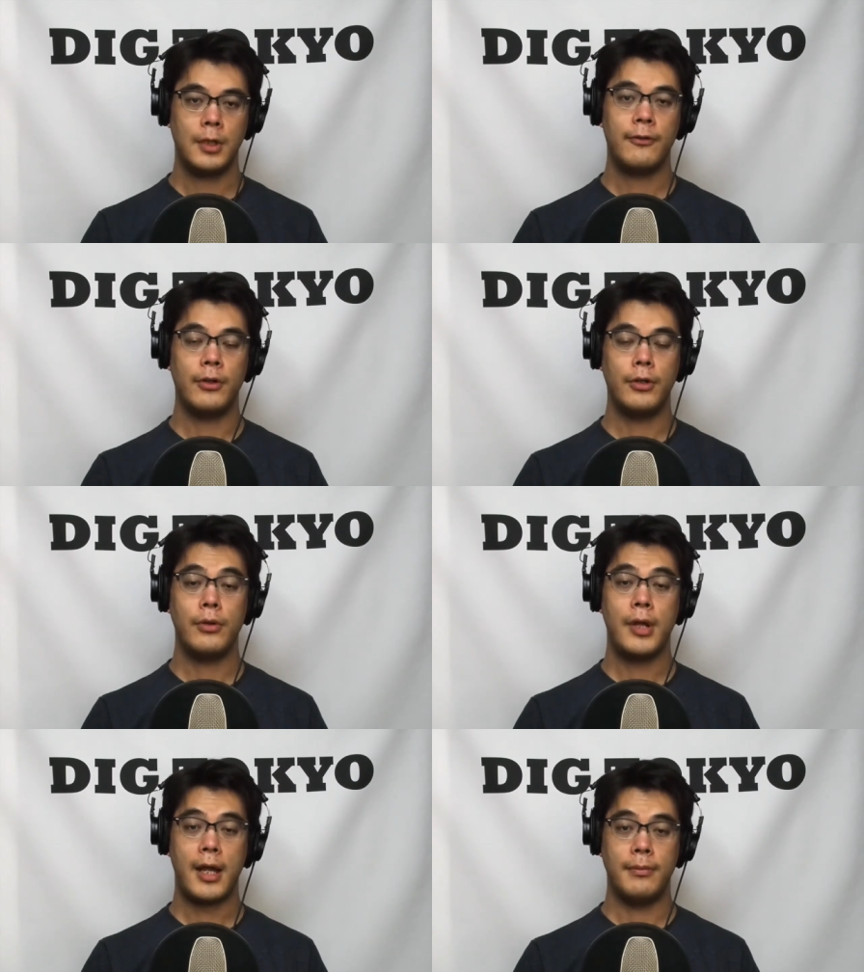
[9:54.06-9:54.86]

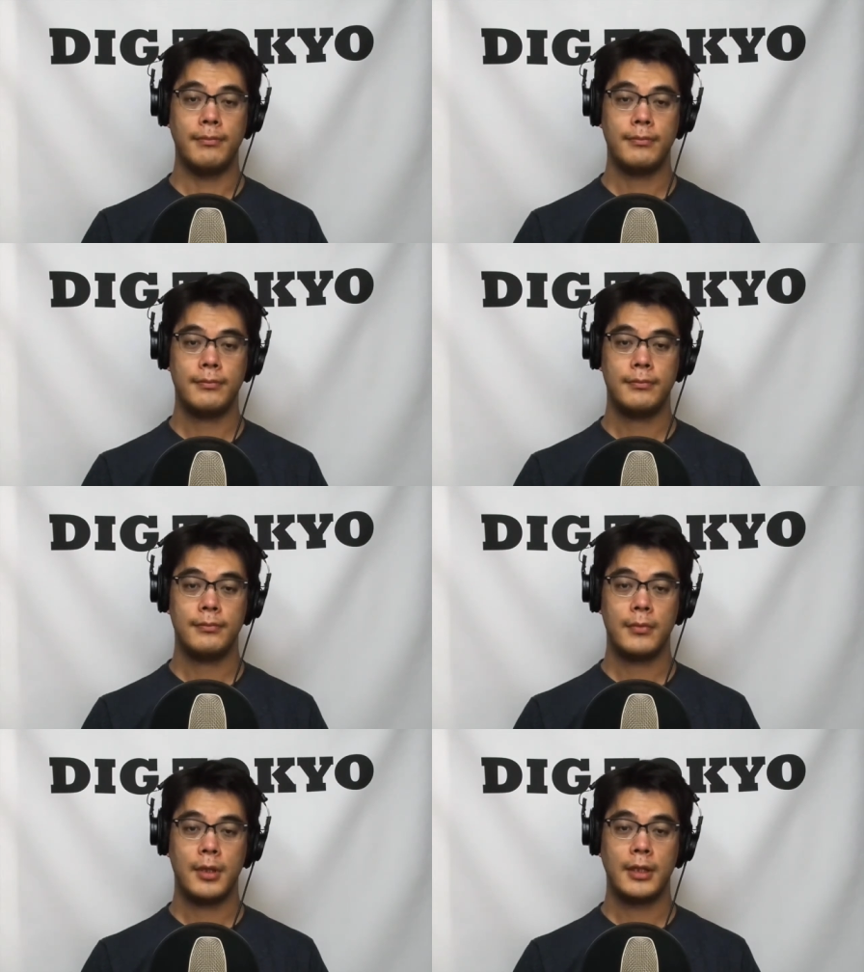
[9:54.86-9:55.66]
Footnote 9
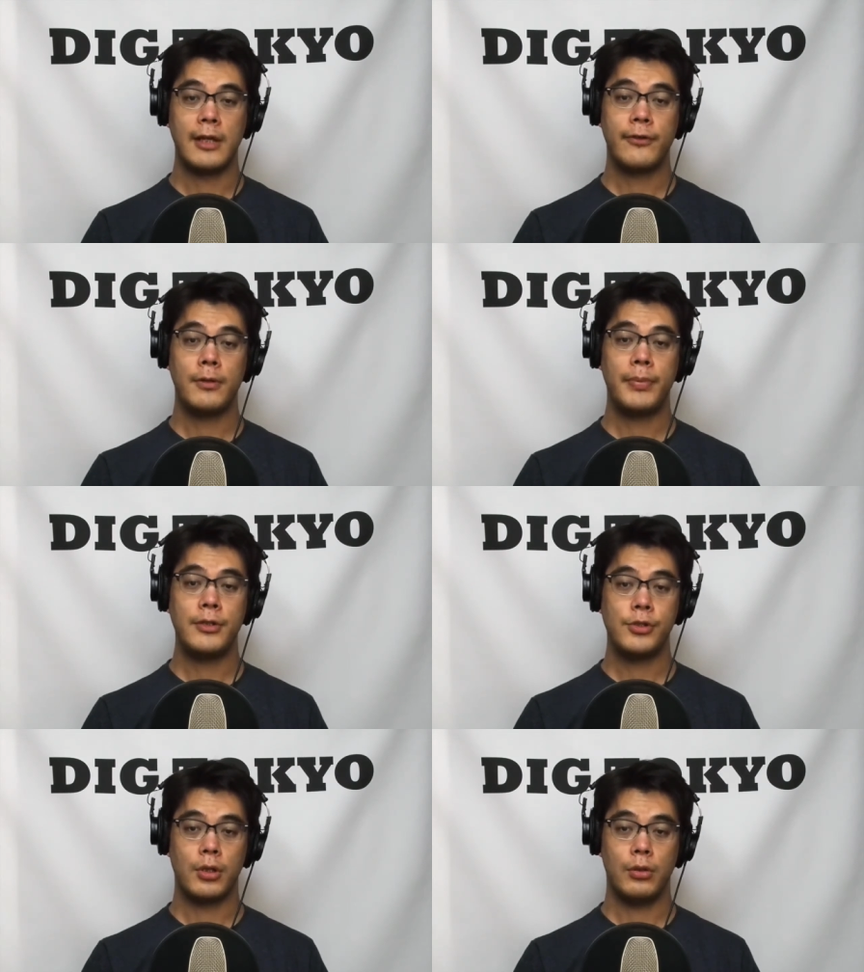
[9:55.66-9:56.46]
Gifford
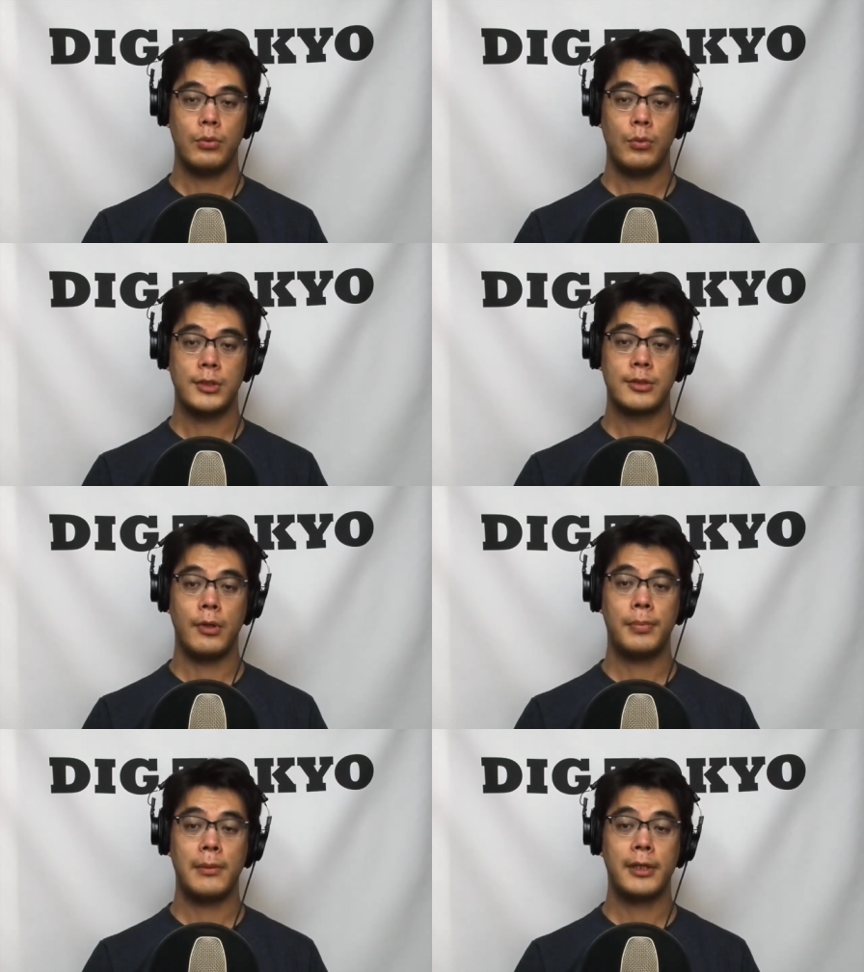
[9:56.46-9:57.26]
Pinchot was a
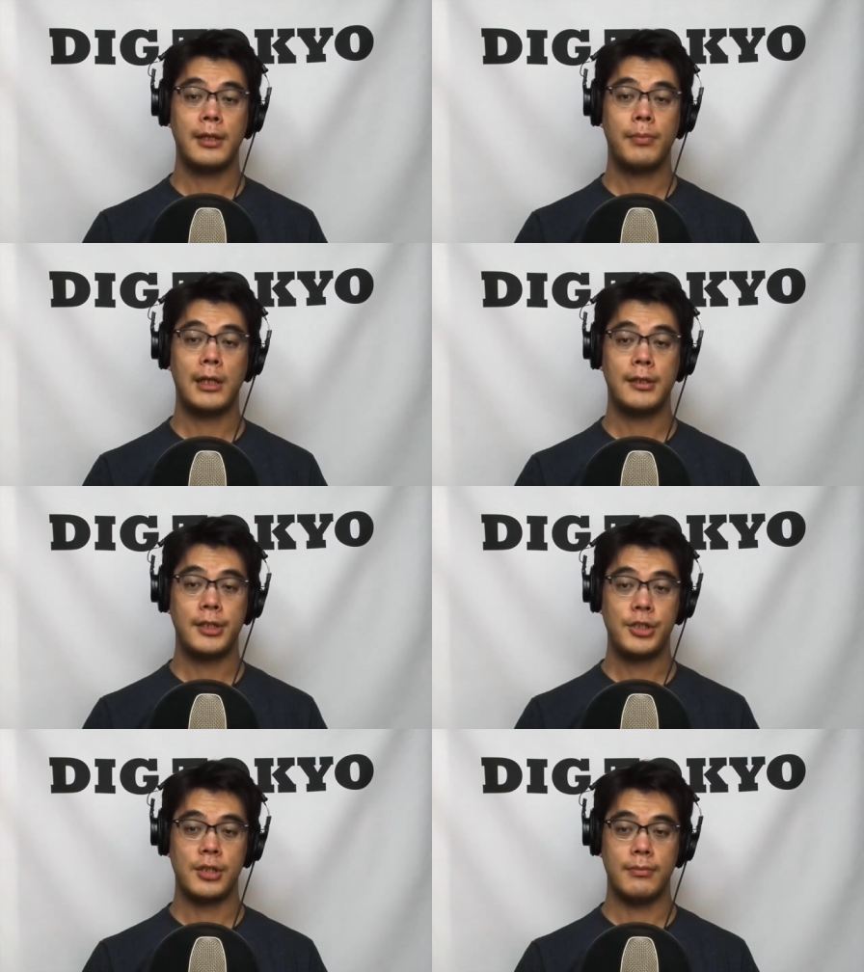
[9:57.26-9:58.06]
Republican
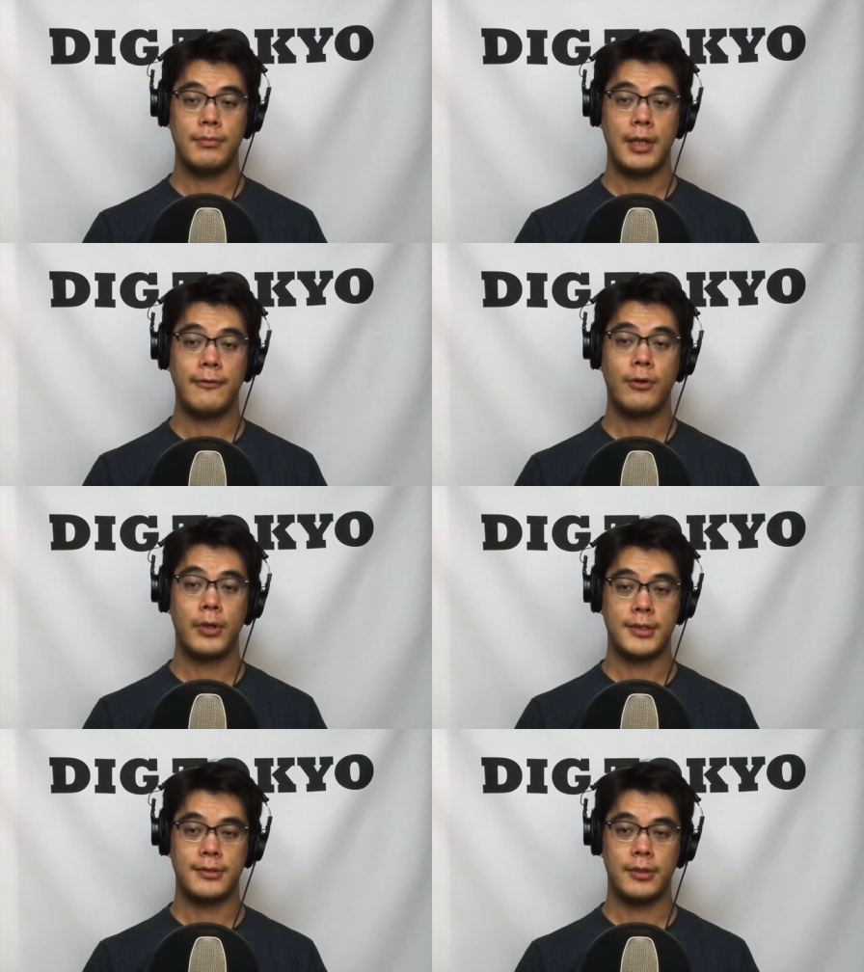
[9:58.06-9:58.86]
politician and
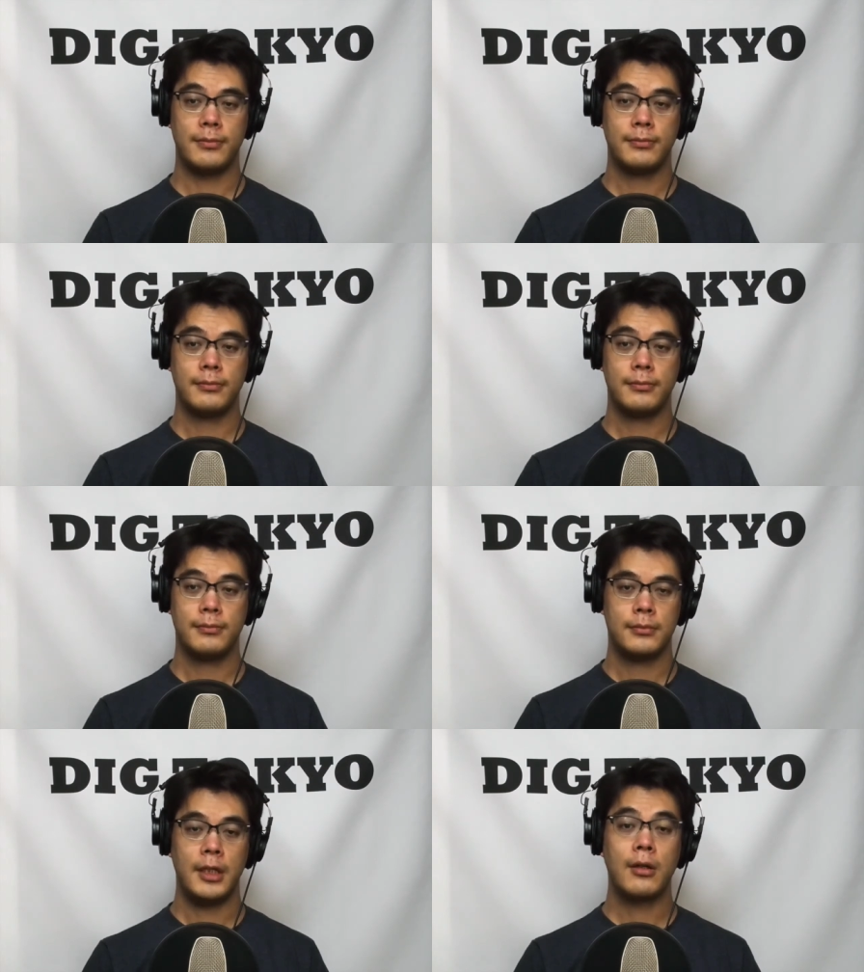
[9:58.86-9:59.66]
forester.
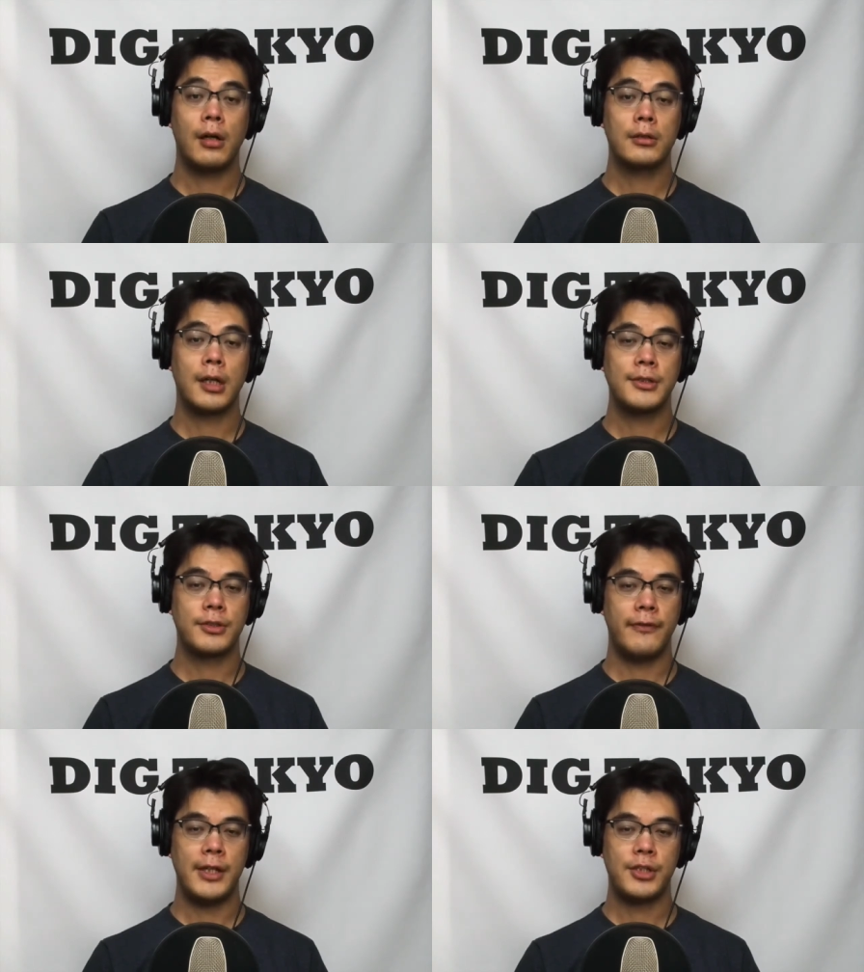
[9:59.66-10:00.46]
He called
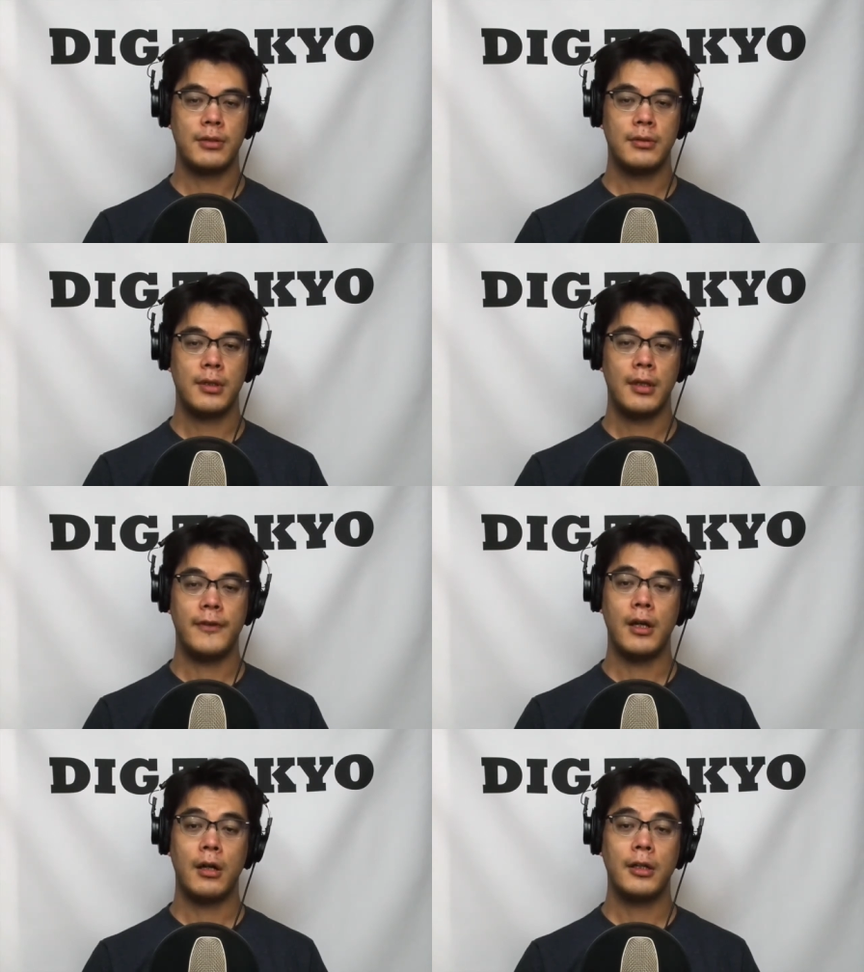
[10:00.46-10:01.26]
conservation
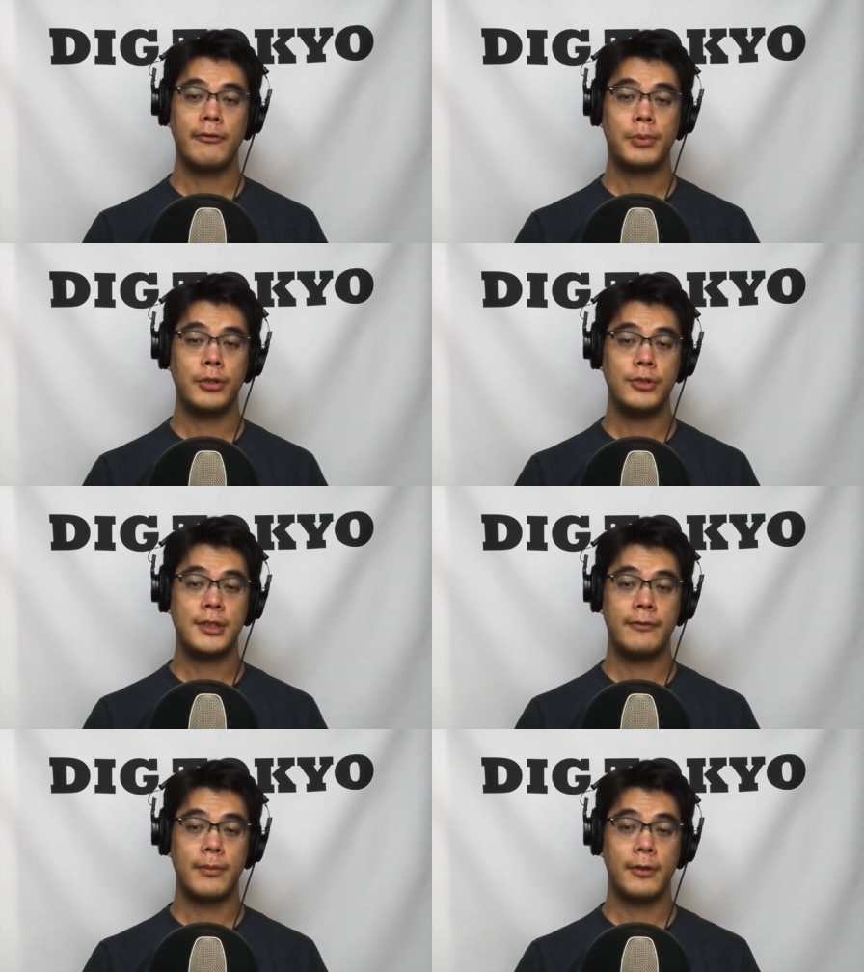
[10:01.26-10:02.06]
the art of
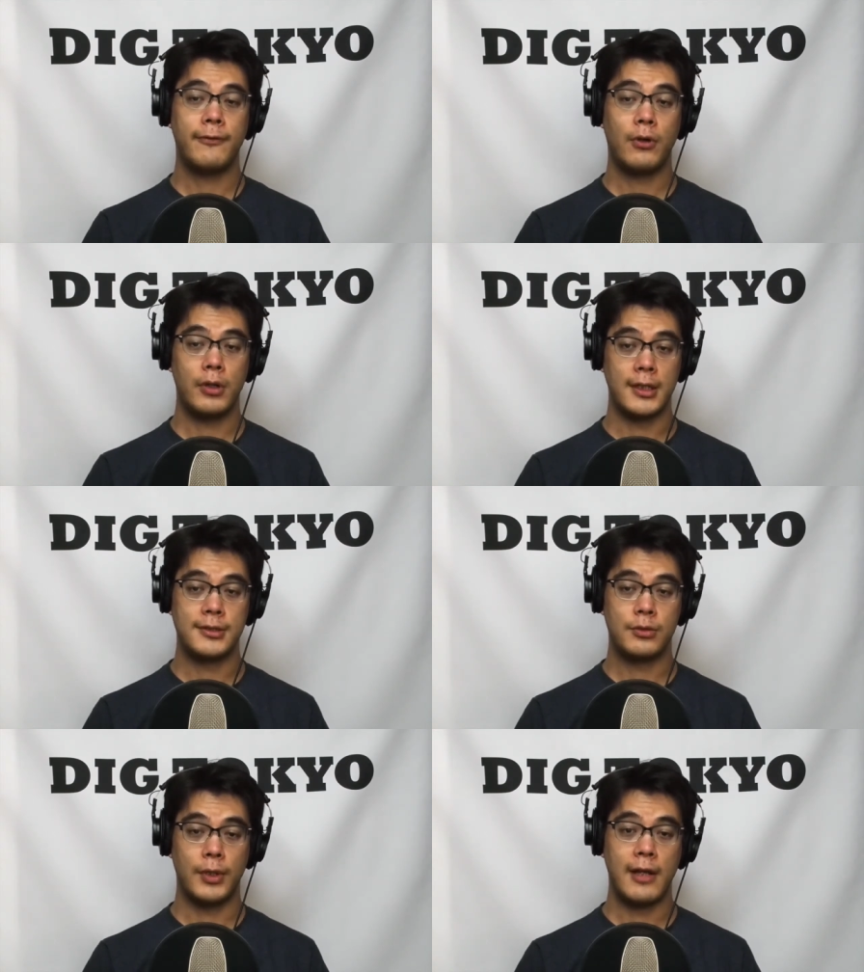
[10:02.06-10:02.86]
producing from the
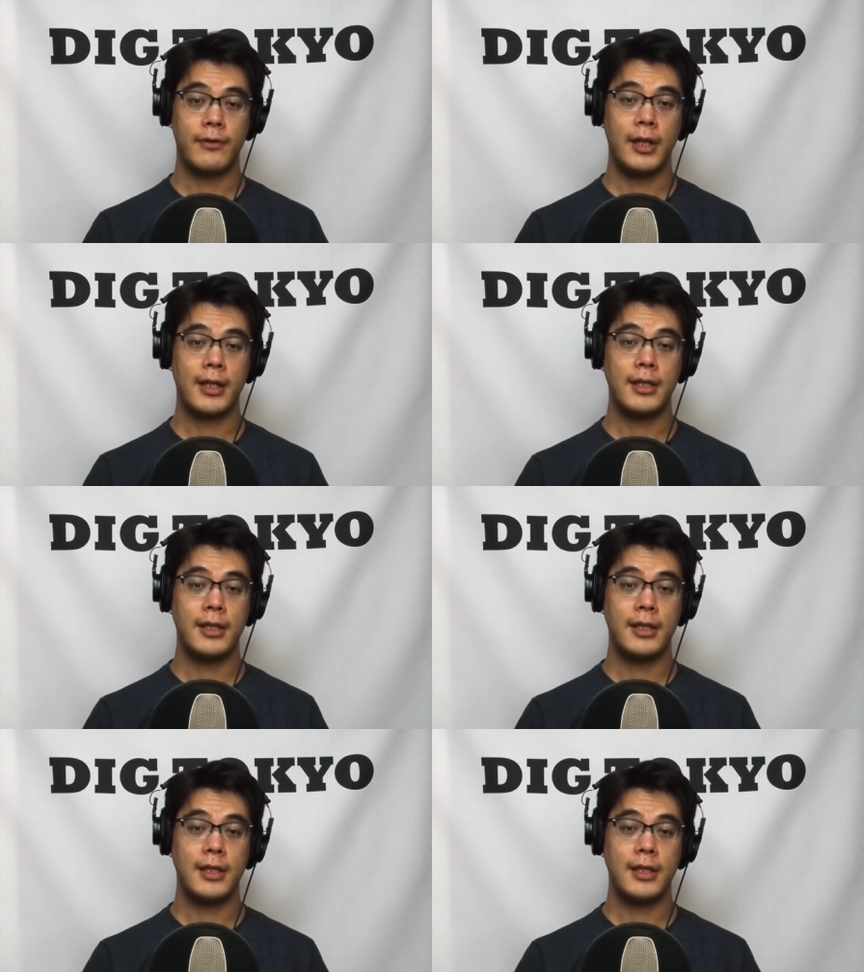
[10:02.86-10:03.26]
forest whatever it